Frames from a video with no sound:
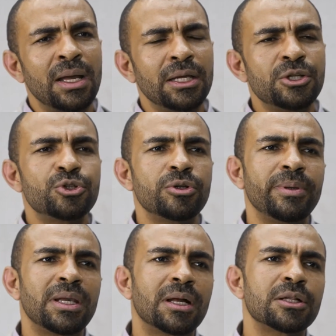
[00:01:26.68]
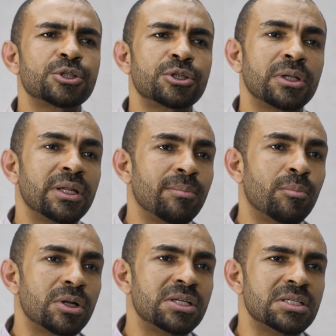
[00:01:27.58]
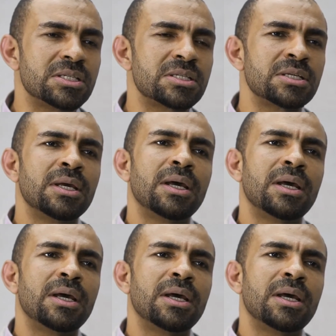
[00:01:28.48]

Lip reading: It should be culturally modest